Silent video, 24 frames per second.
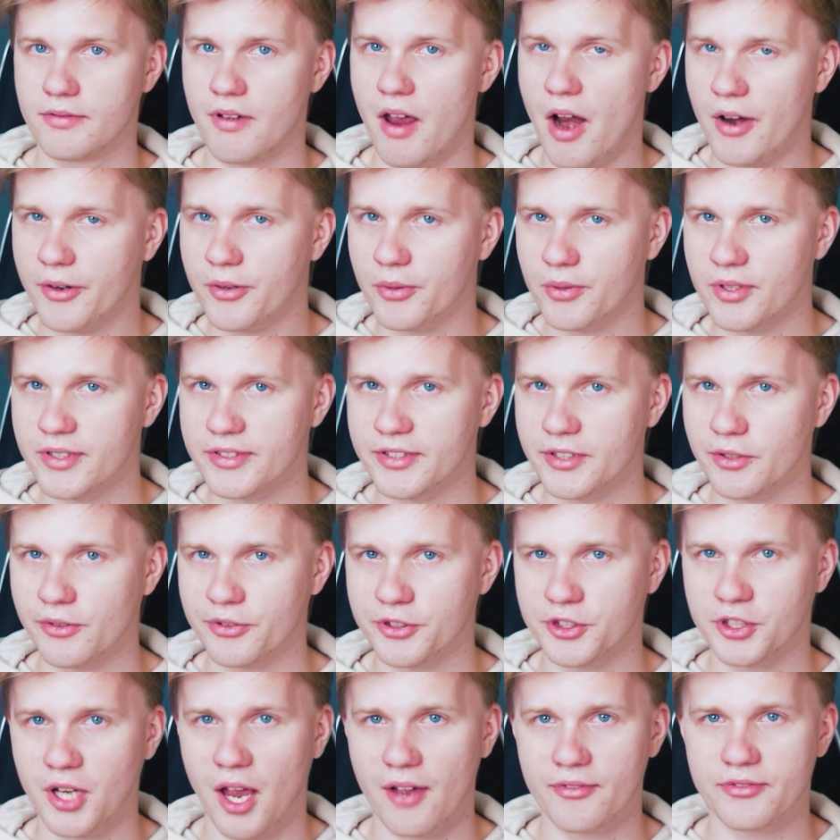The accuracy of
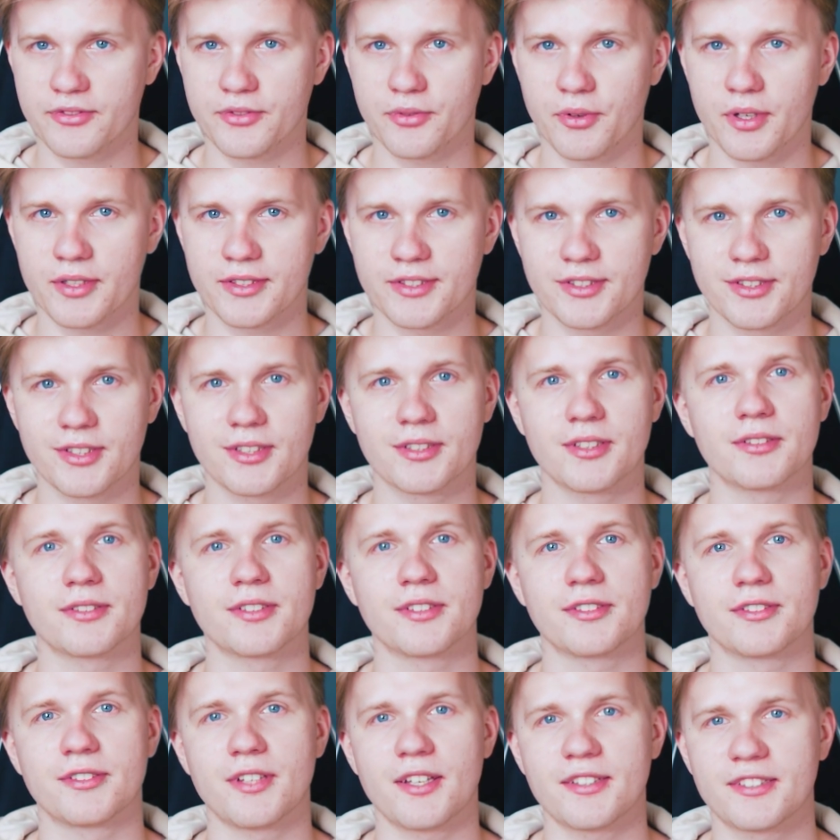Schaff trend signals
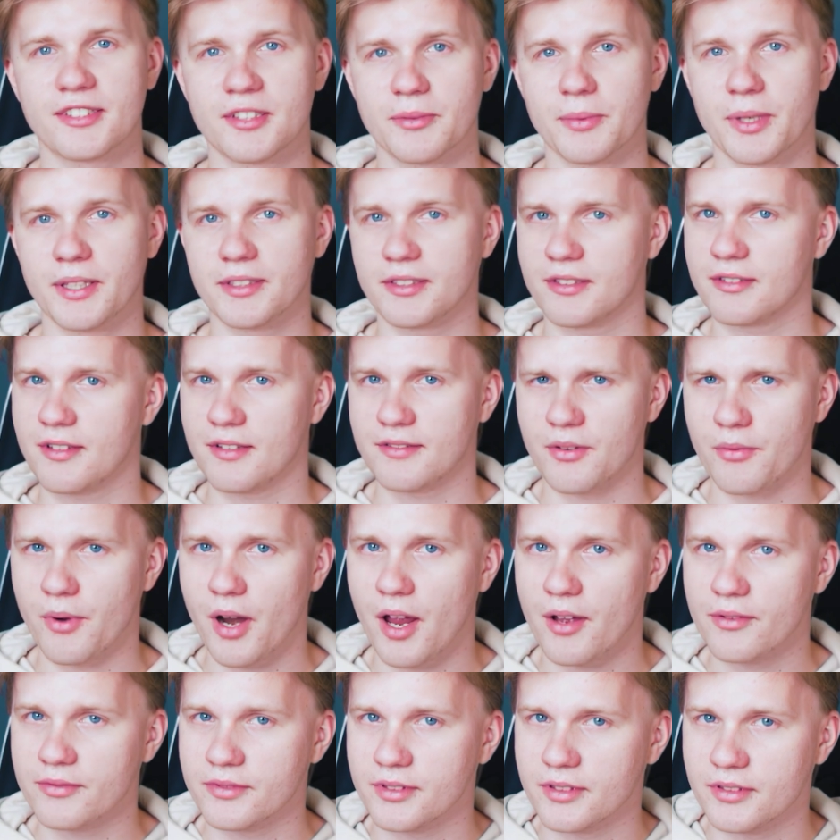is estimated at
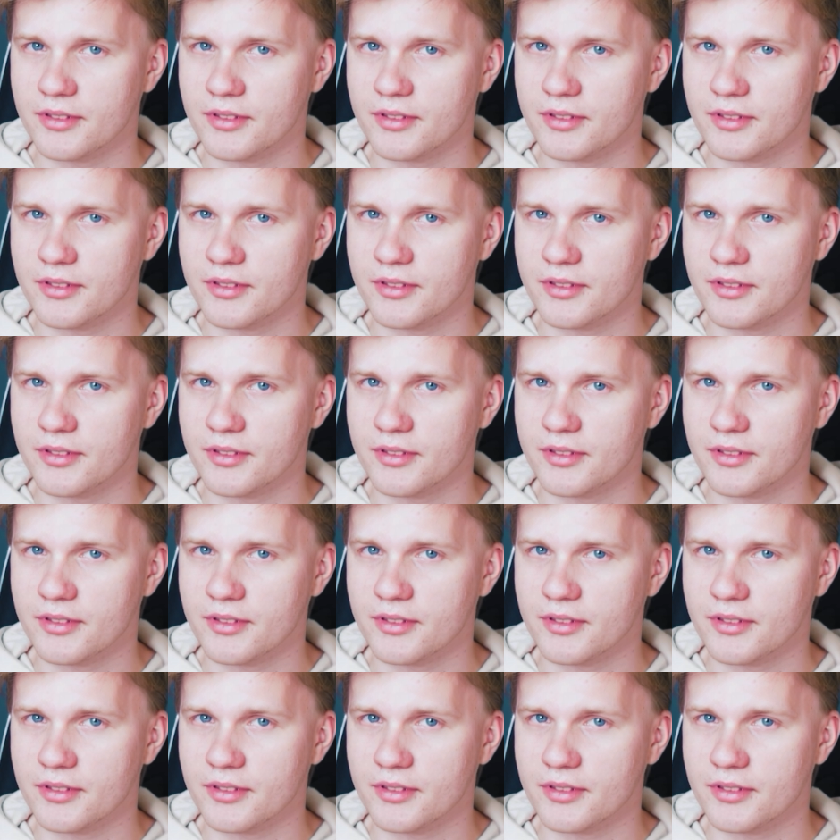around